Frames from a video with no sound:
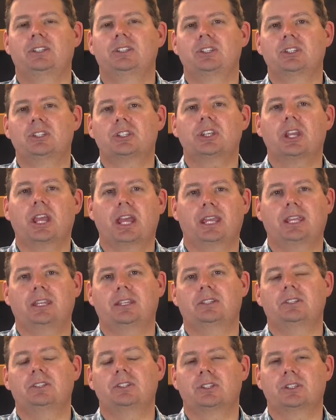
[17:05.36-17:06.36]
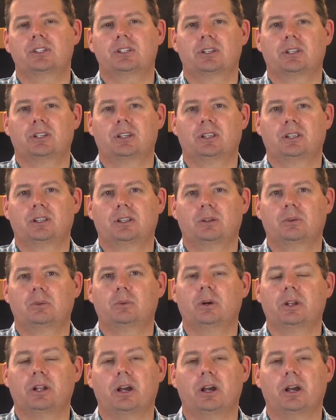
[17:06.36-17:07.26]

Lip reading: change what